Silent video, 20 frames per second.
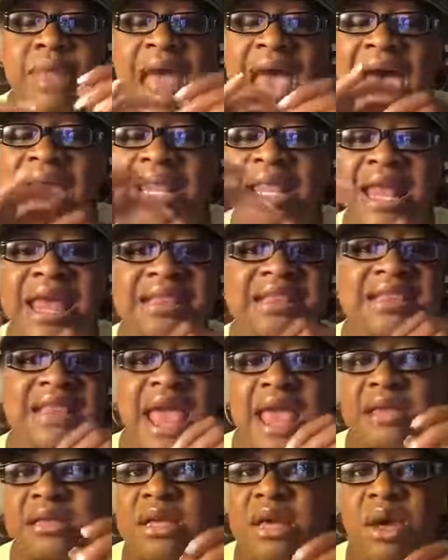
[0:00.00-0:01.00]
I let
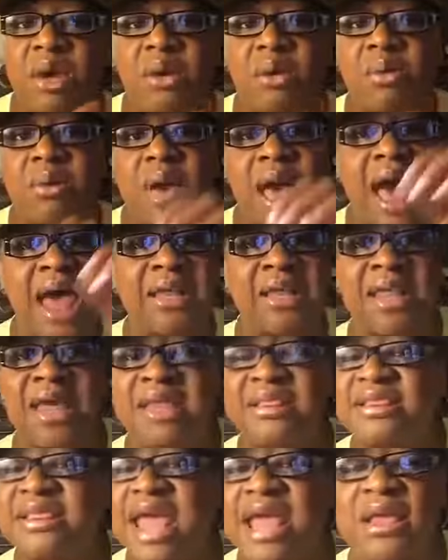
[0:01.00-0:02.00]
that go. I
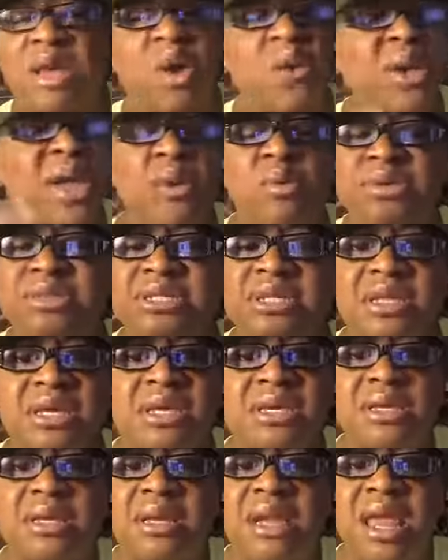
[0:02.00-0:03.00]
let that go. It was
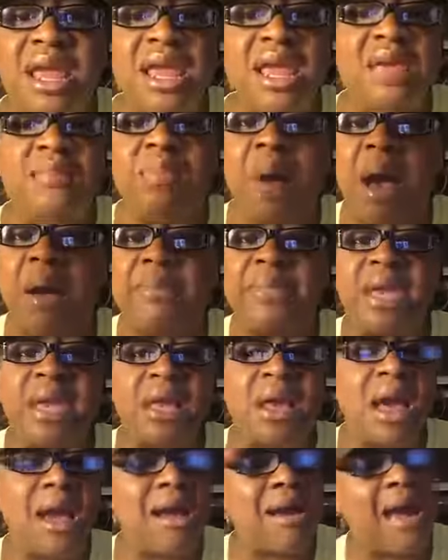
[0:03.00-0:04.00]
good. He bought me a
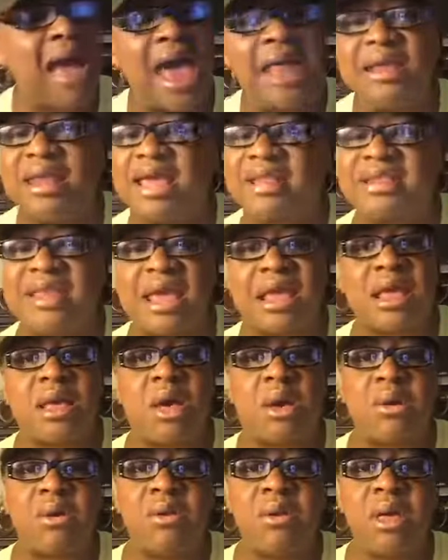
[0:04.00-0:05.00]
car. I let that
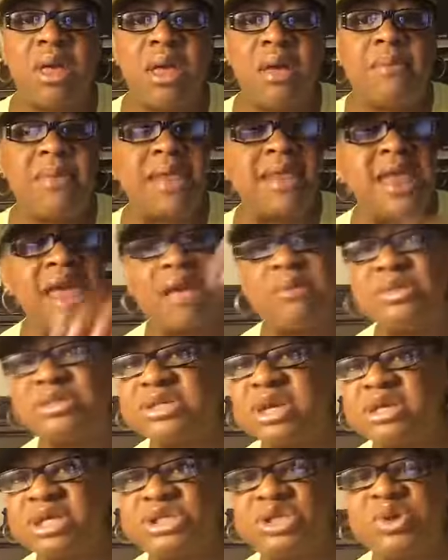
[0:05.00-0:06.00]
go. My name was
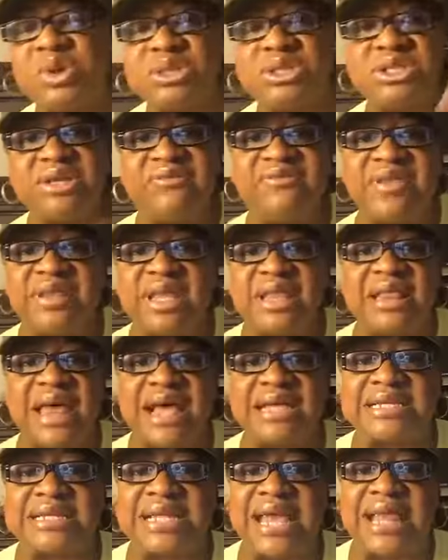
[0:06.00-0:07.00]
on a
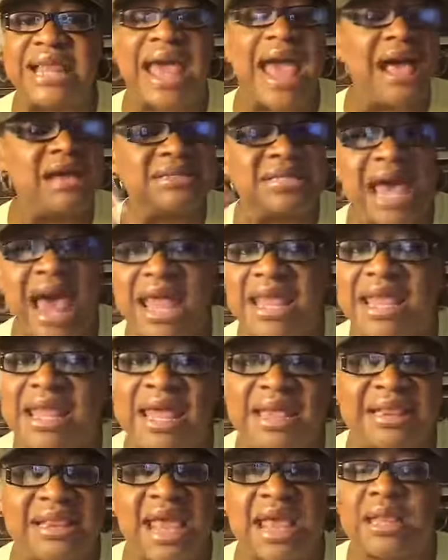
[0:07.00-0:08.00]
$250,000 house. I
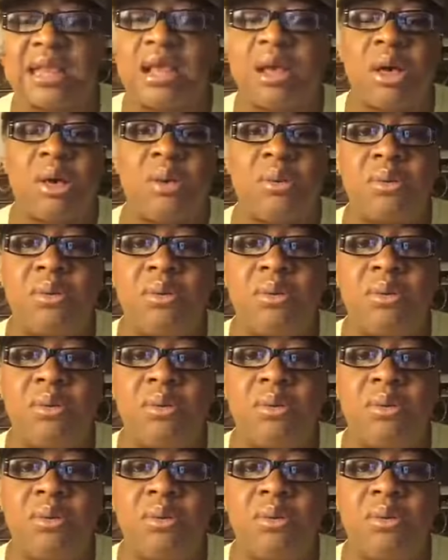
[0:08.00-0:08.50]
let that go.